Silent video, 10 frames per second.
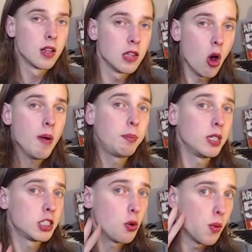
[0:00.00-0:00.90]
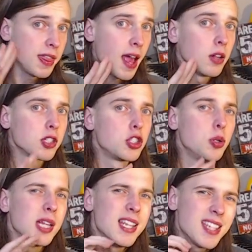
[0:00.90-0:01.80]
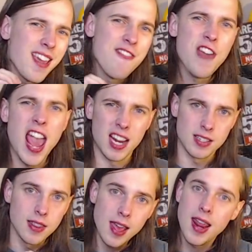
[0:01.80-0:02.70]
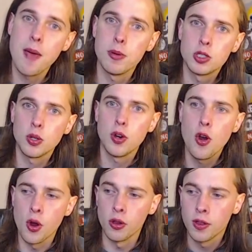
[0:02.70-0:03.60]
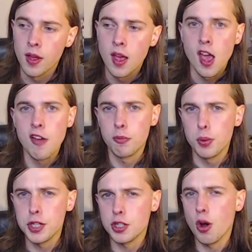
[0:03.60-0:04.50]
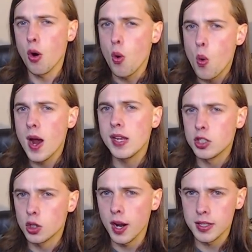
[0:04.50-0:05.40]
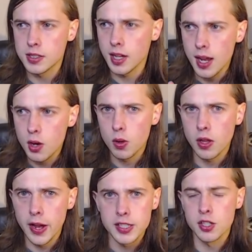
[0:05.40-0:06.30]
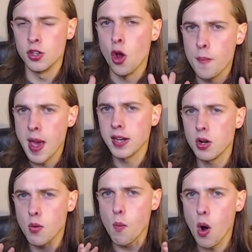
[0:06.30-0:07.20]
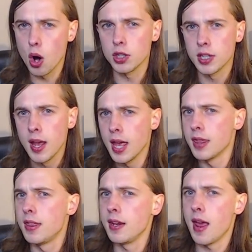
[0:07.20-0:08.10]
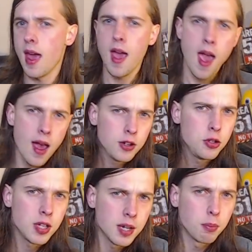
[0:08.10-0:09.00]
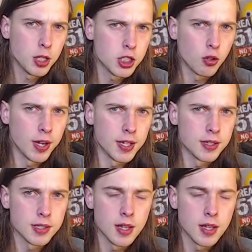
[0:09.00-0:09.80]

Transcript: Lower pressure with altitude is a fact that happens on Earth. If pressure always tries to equalize no matter what, then how do you get a pressure gradient?